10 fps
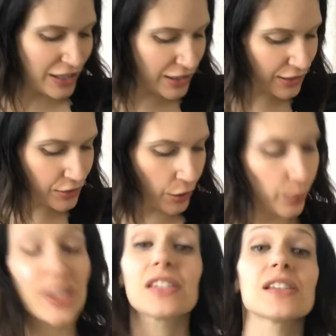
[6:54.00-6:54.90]
So
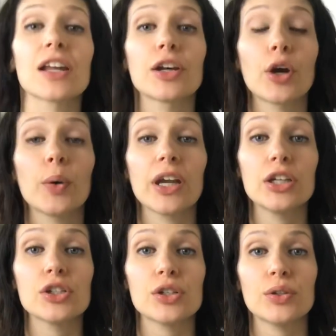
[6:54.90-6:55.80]
this is gonna go
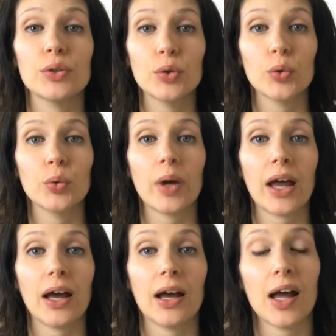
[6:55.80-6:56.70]
into
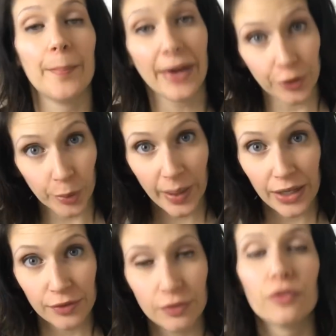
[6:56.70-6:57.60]
a microwave
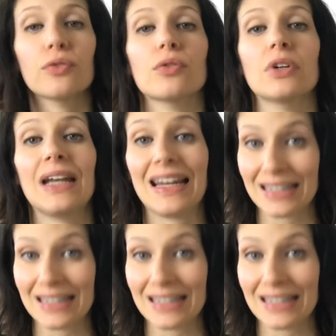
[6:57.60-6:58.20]
for 90